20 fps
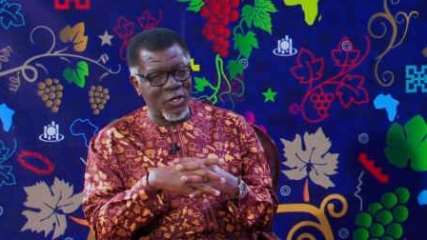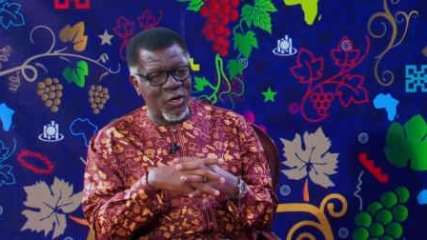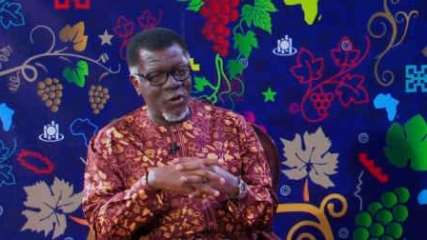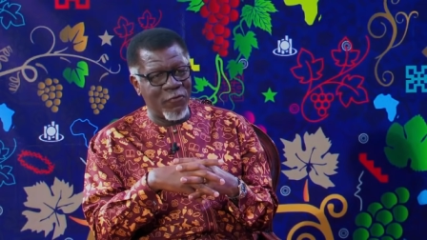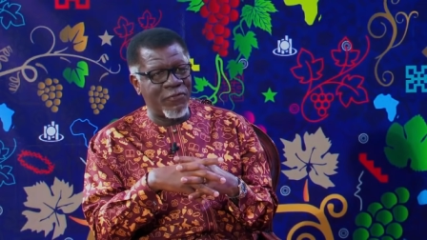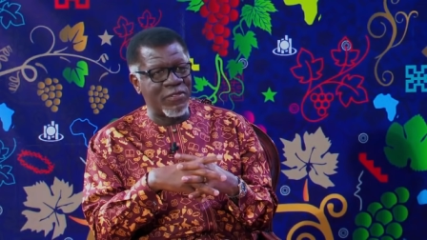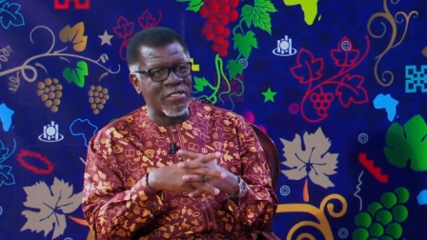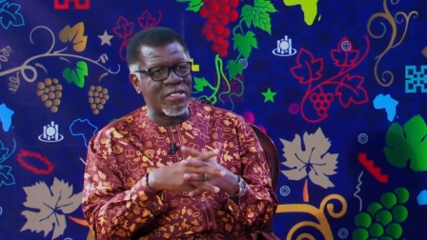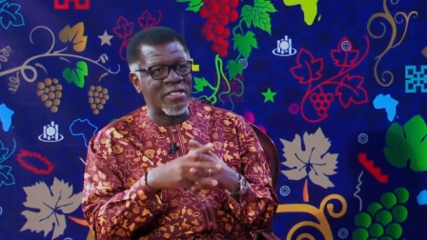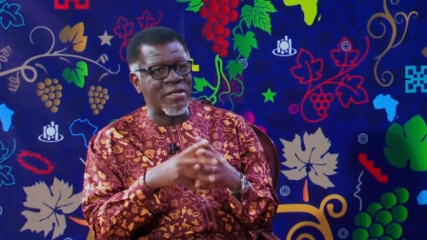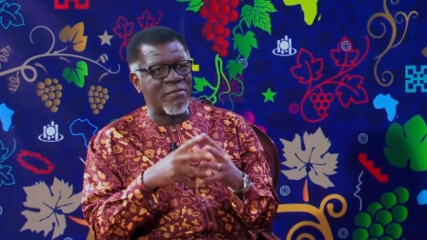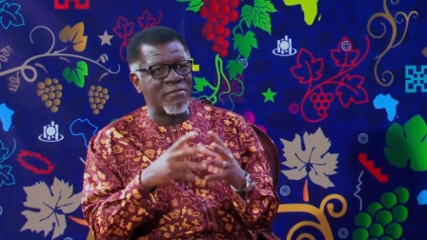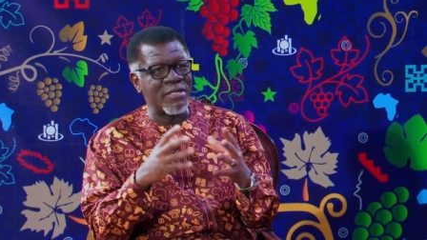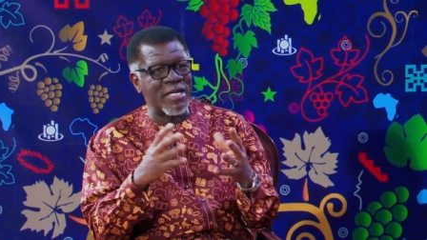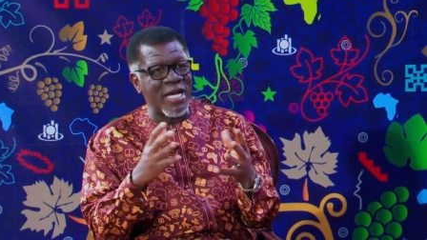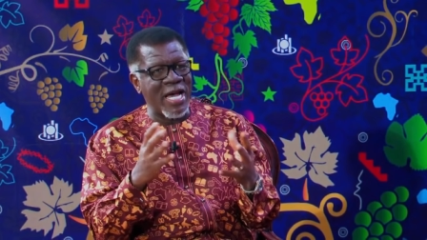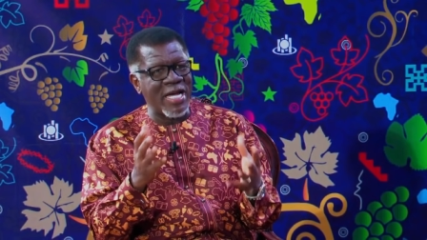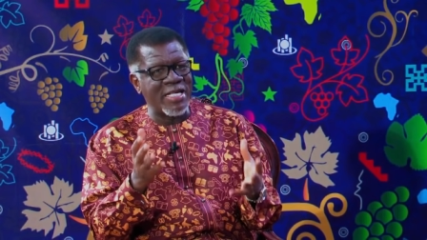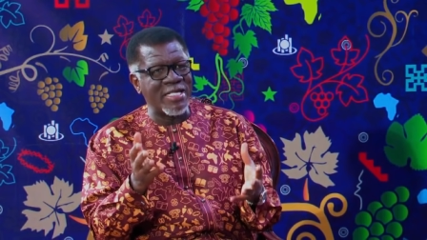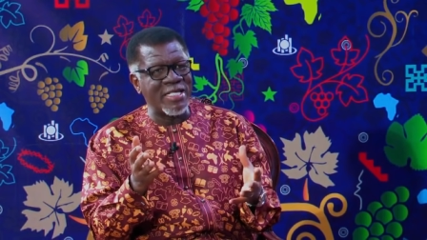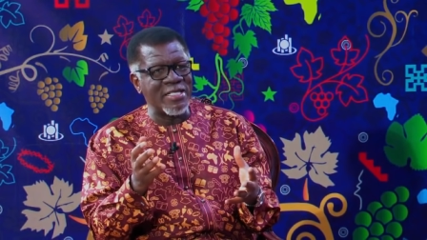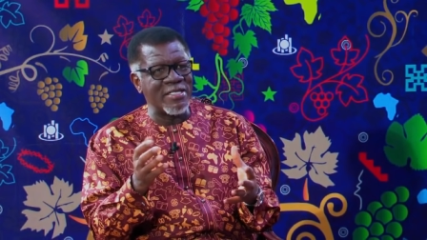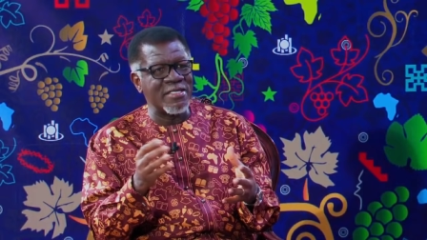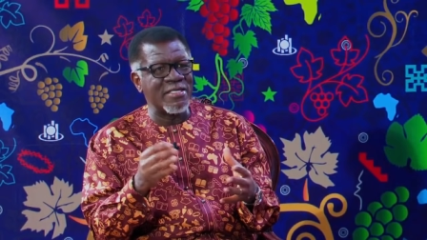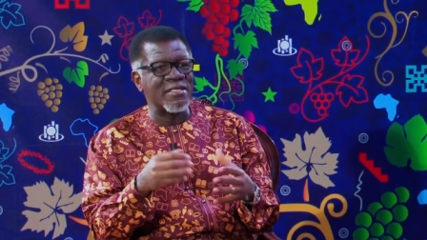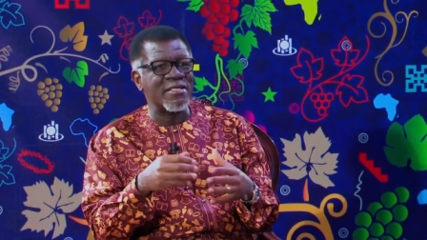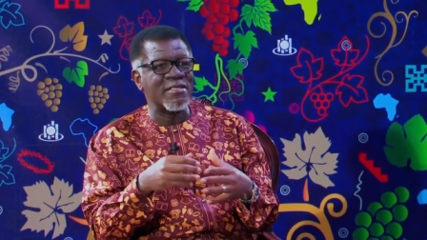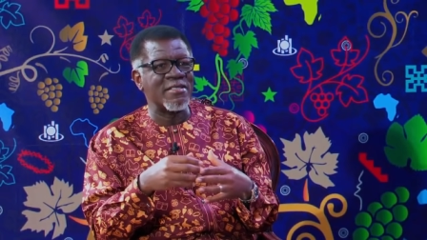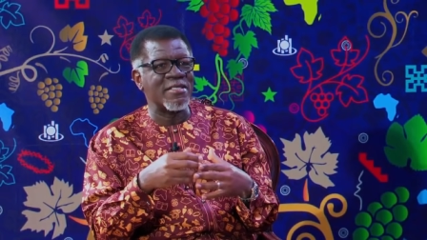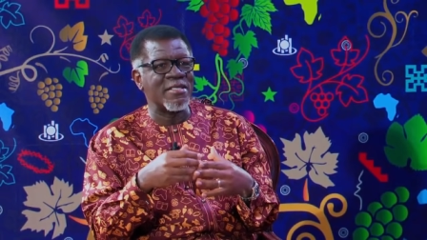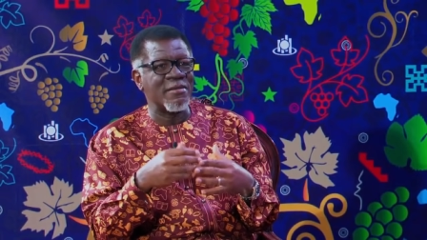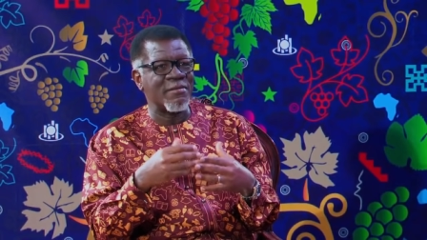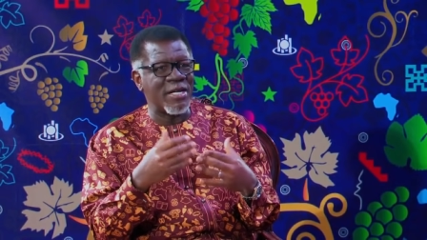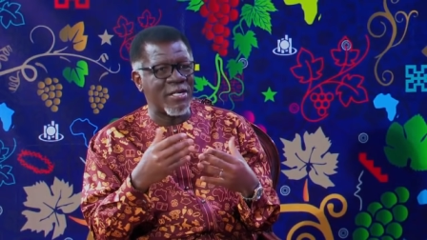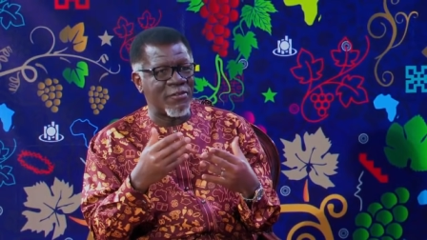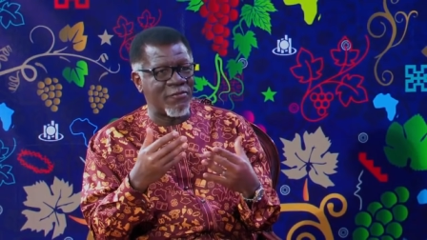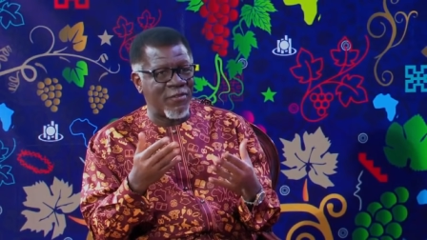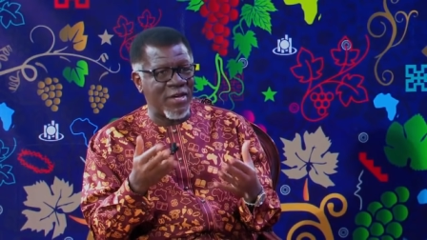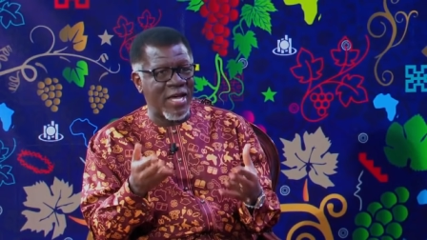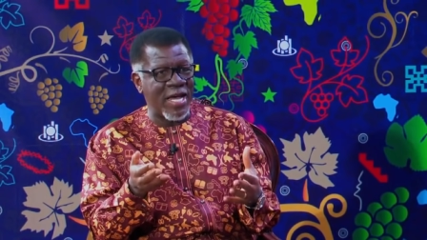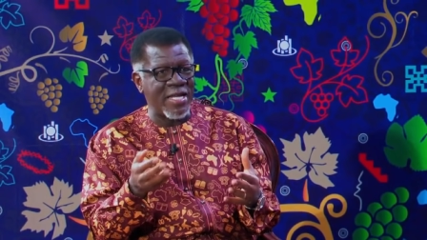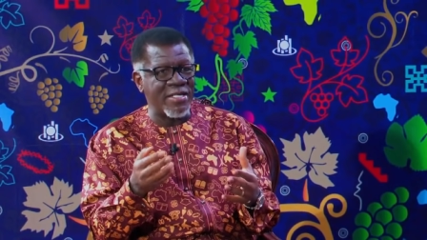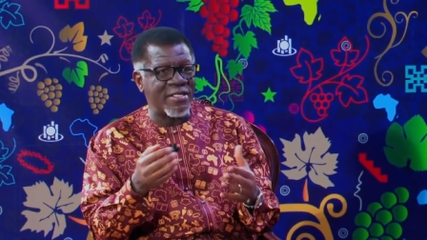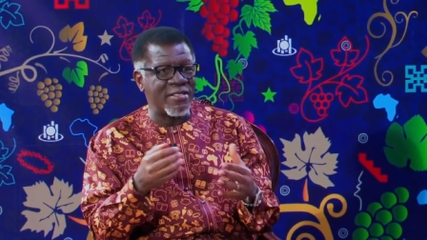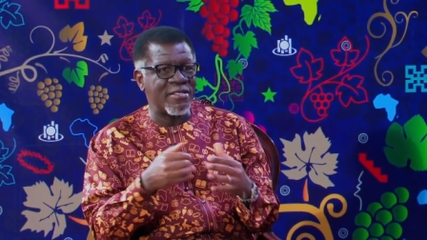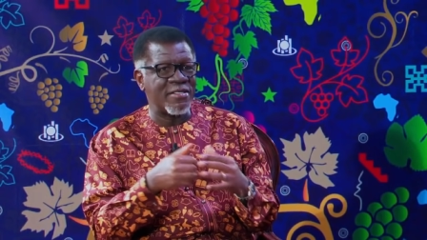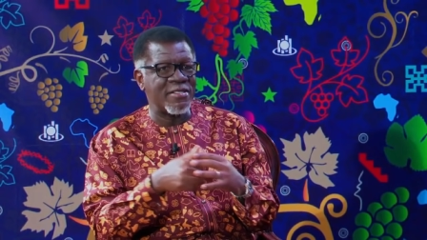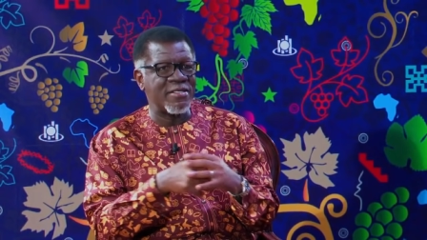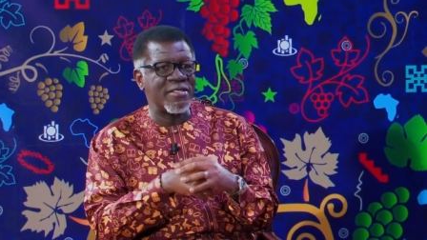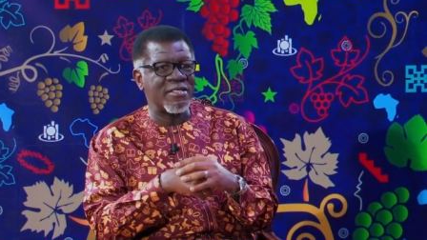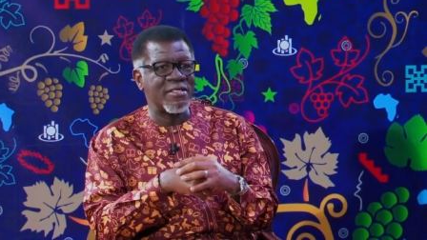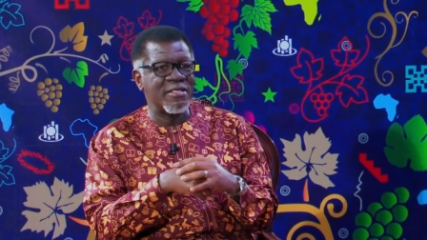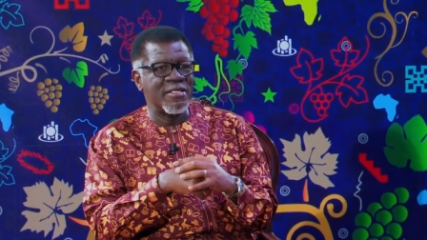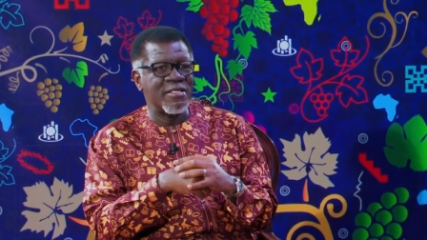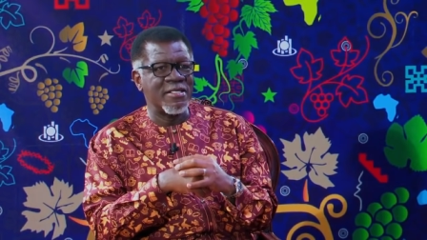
offer some guidance, some advice,